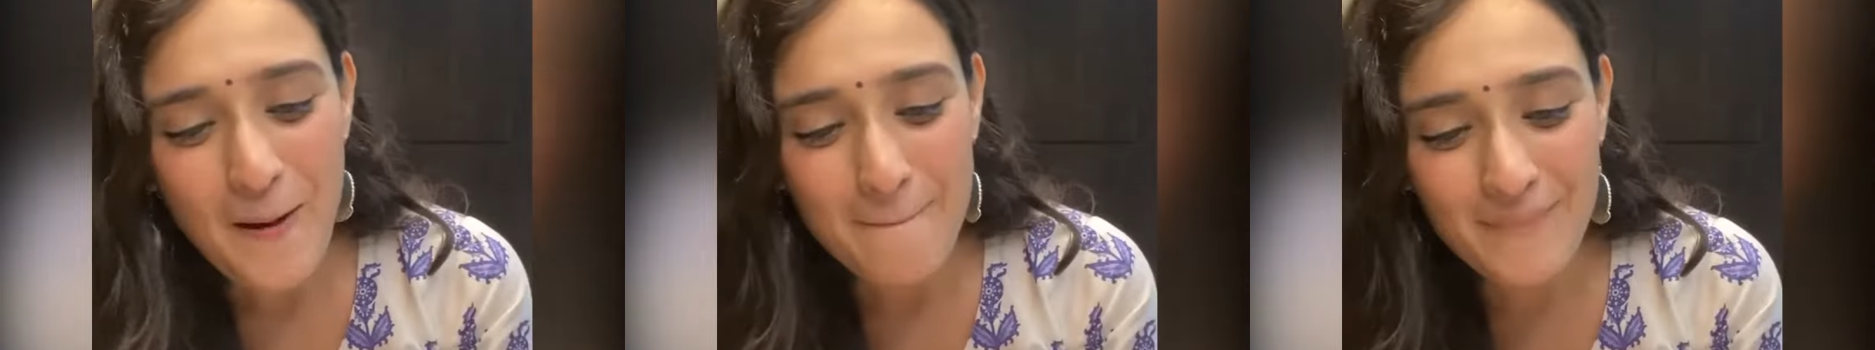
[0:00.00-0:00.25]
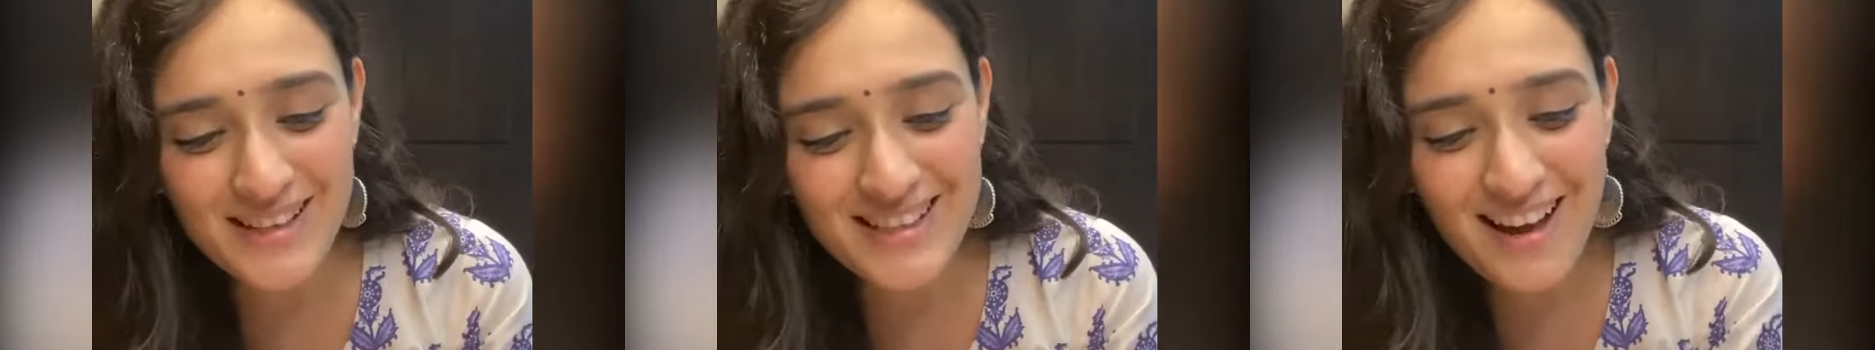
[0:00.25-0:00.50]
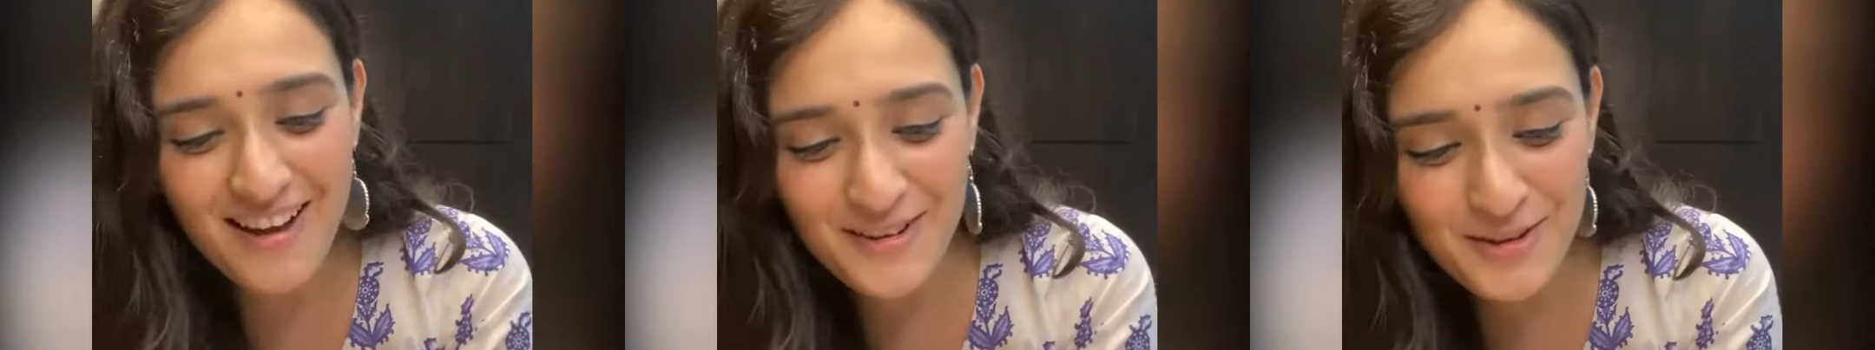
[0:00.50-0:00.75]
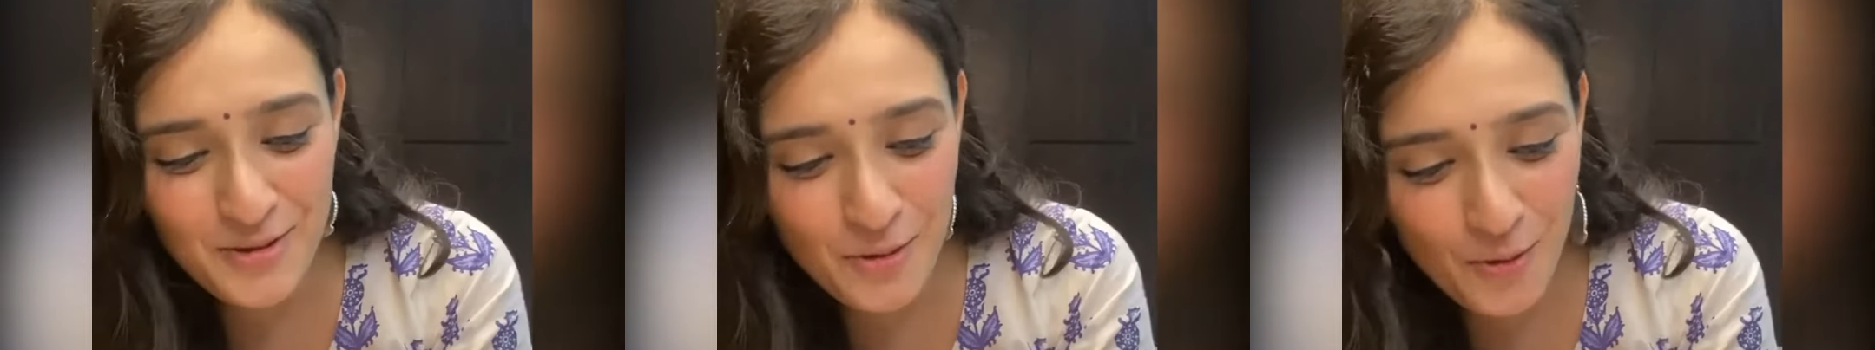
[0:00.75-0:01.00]
But yeah,
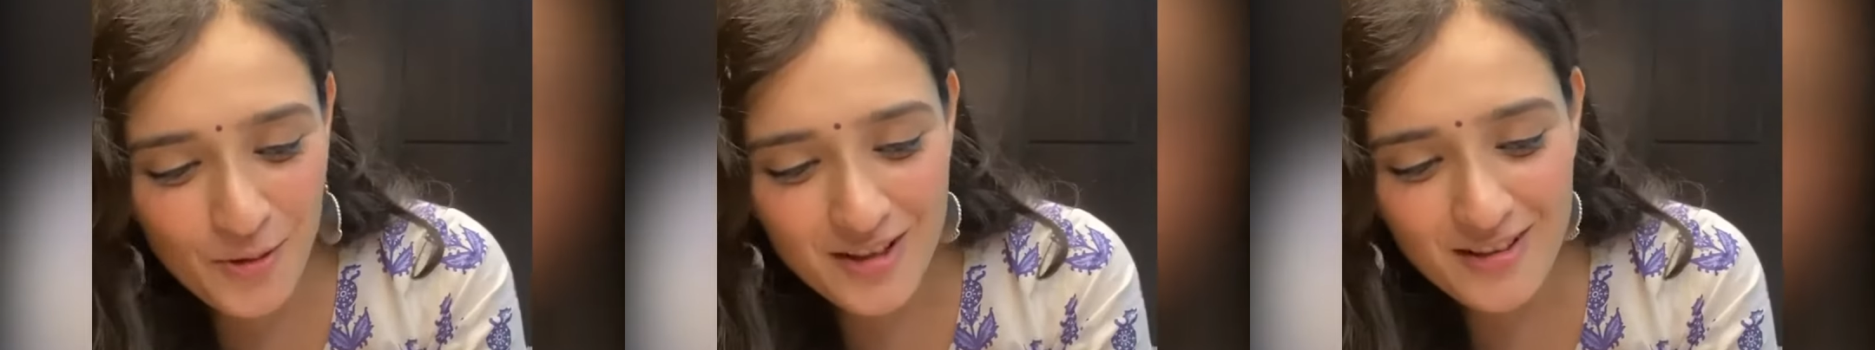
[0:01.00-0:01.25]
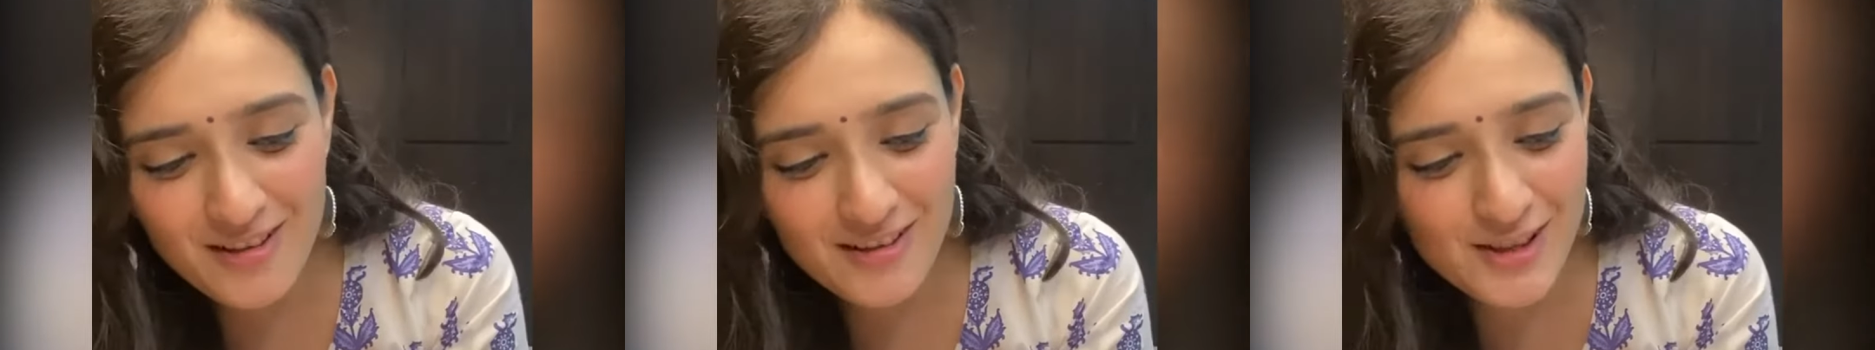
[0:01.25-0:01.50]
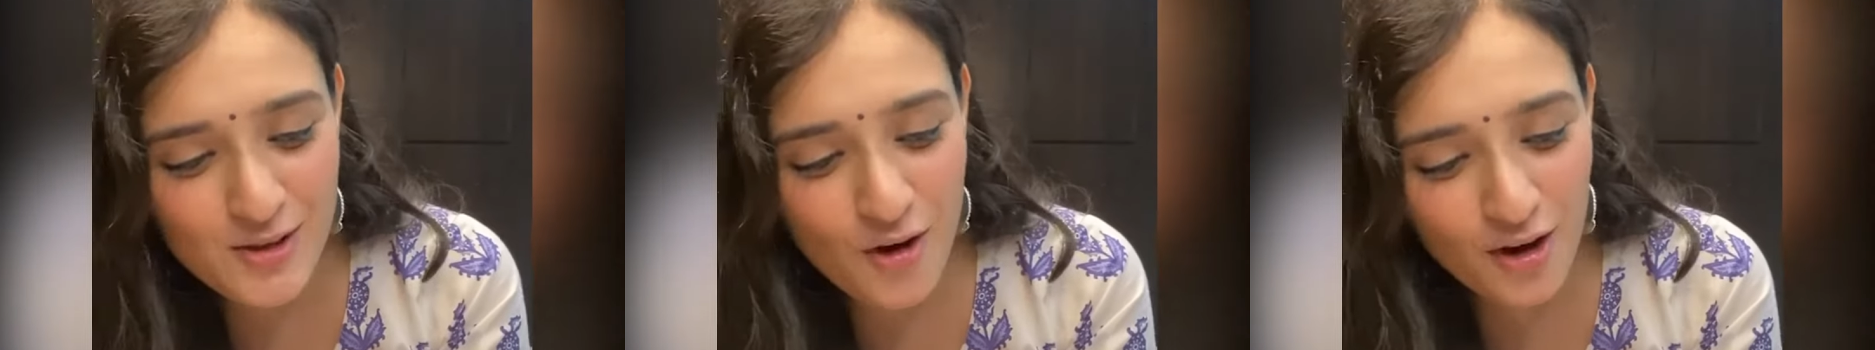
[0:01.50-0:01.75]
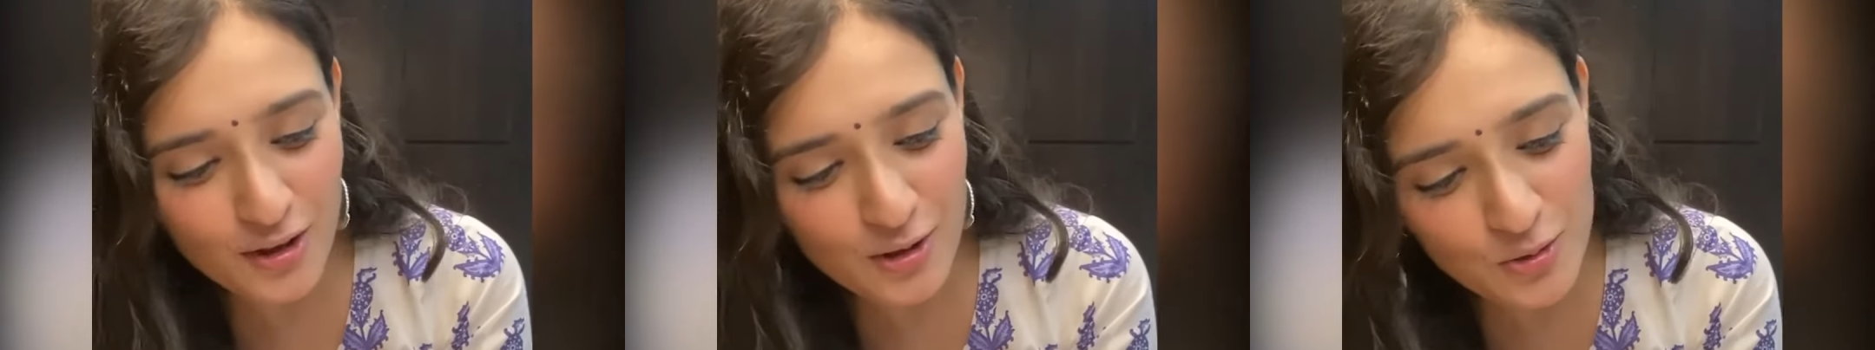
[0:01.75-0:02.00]
Glow here has
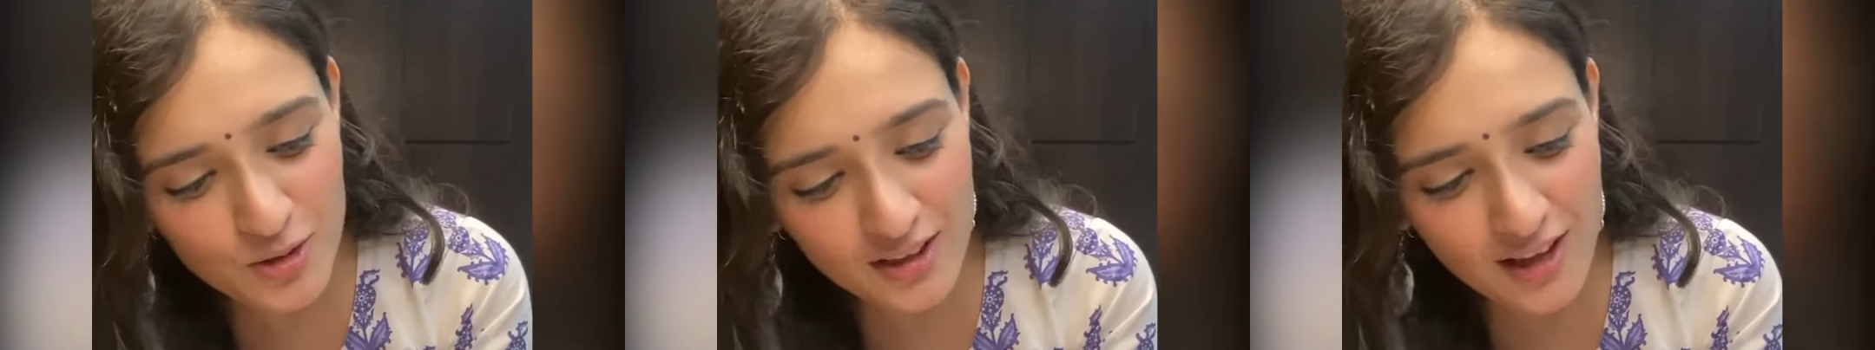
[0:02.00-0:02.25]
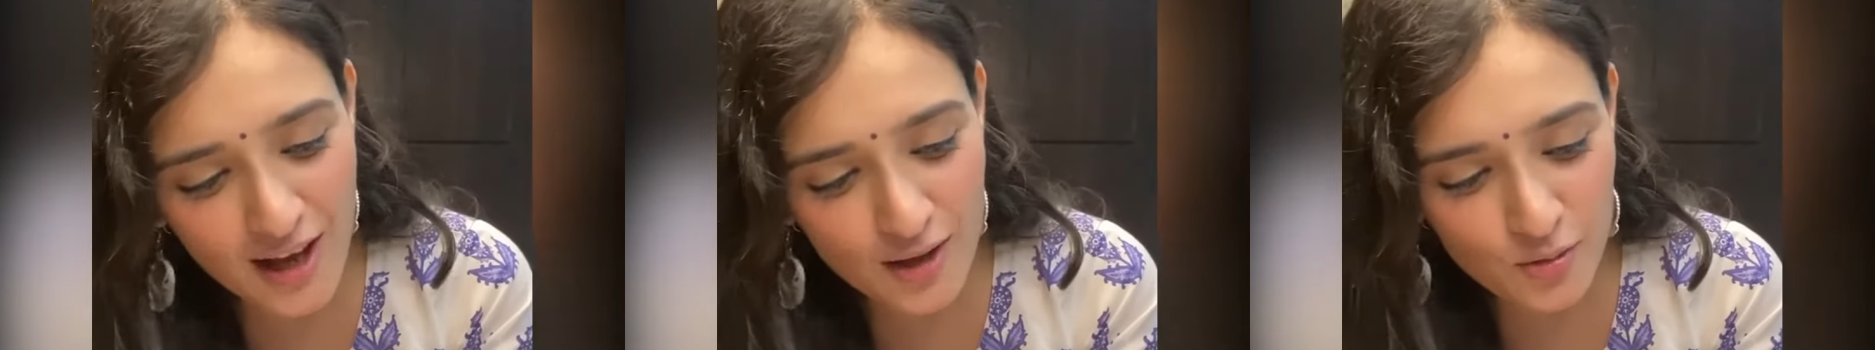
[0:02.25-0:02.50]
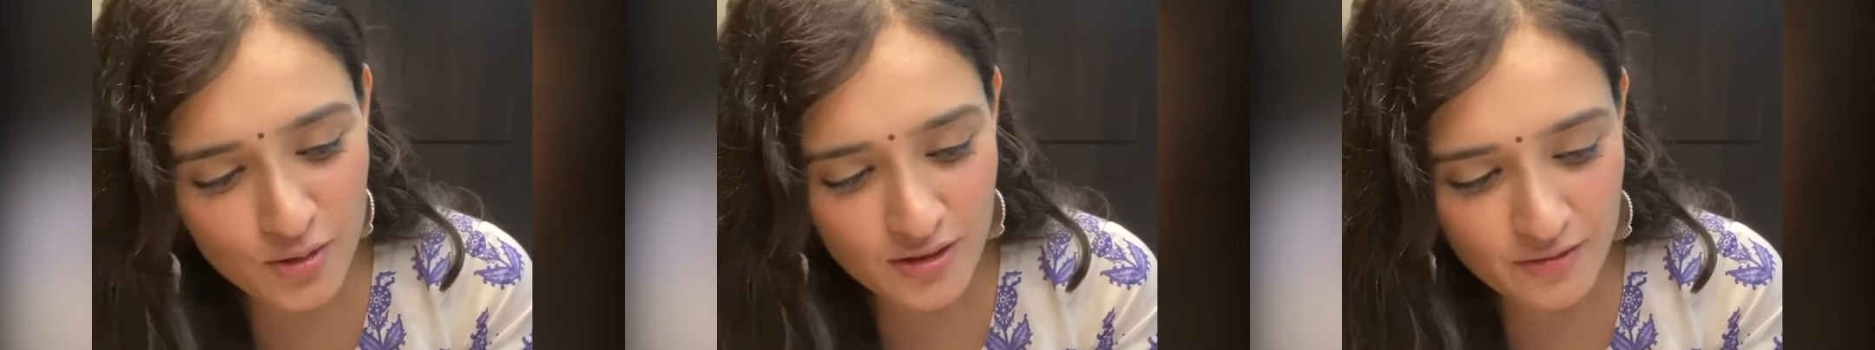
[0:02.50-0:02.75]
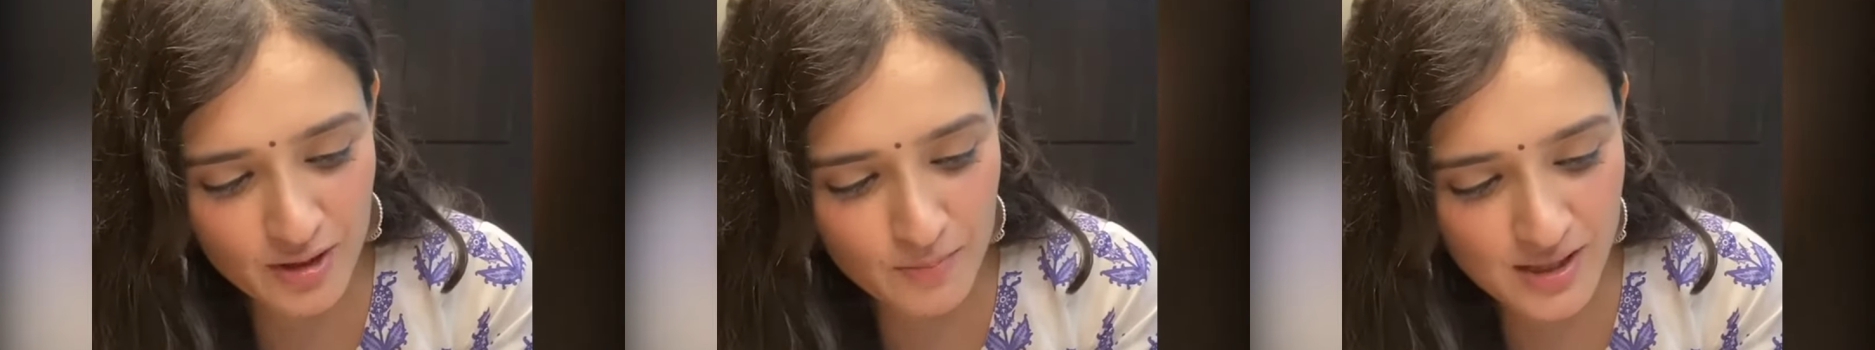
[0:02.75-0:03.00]
got glutathione and
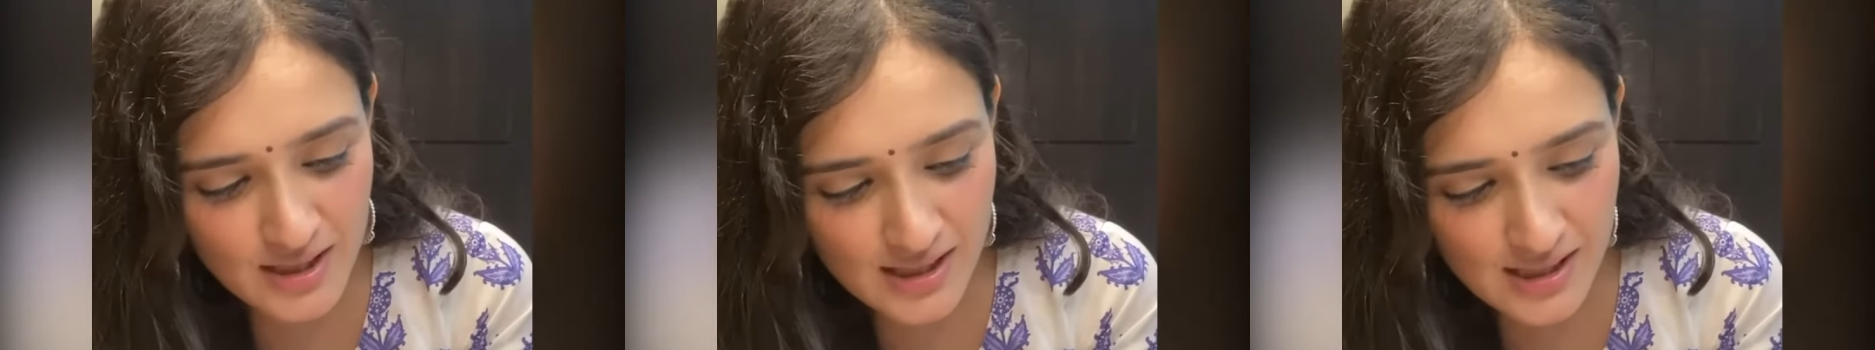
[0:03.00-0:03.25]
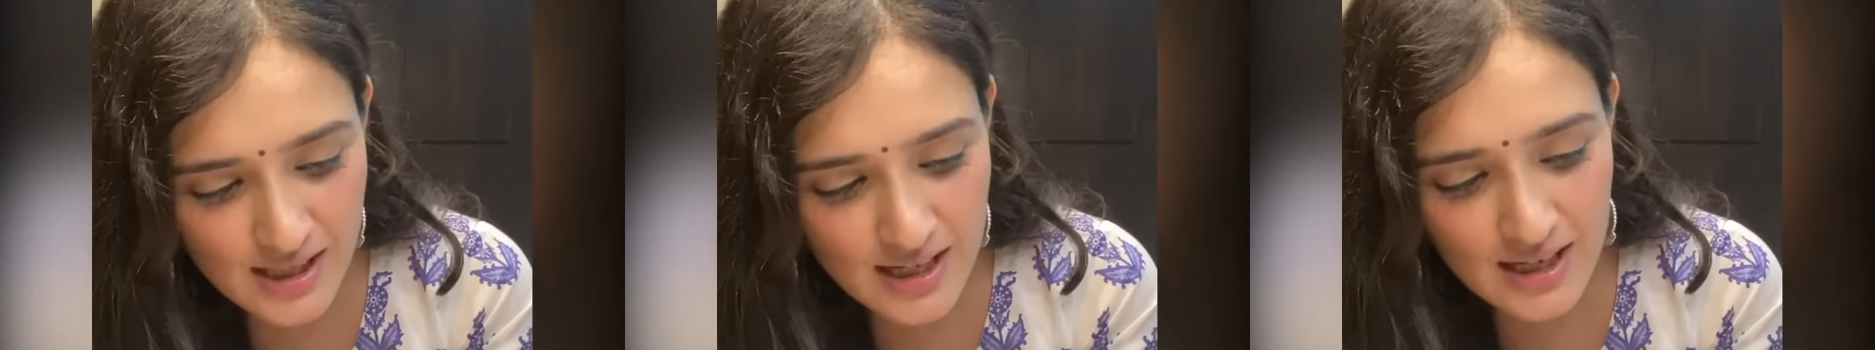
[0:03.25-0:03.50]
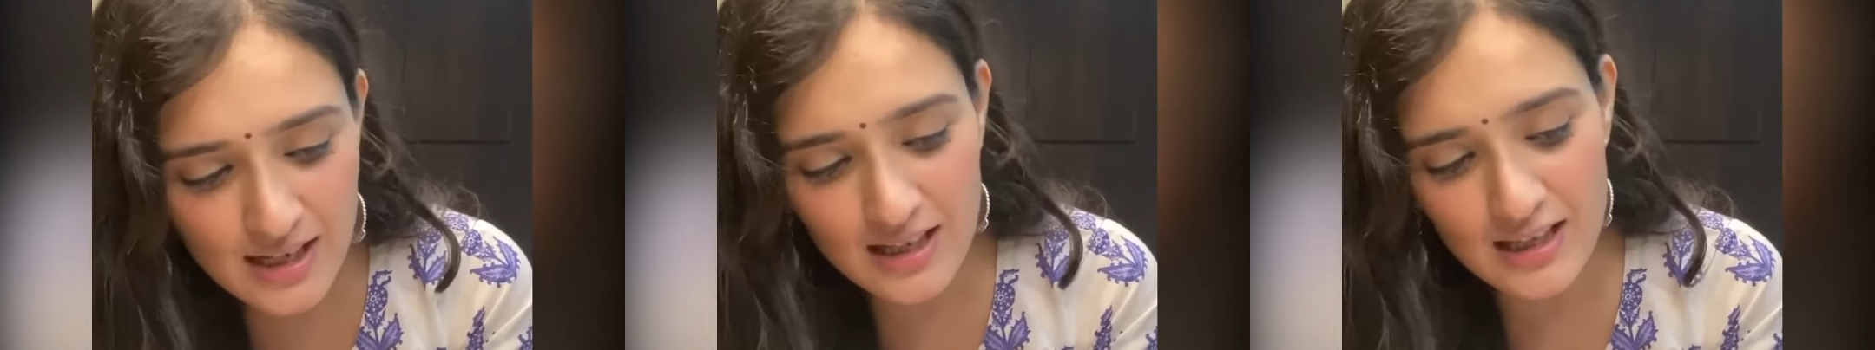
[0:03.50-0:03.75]
vitamin C.